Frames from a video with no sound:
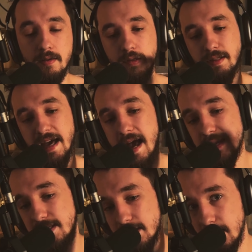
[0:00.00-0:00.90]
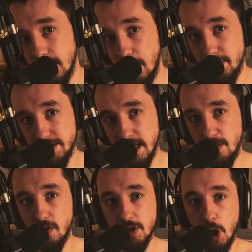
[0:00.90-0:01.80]
The last thing I will say
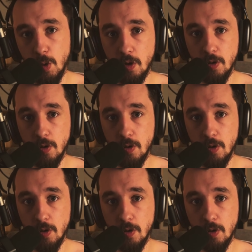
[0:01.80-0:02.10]
about his armor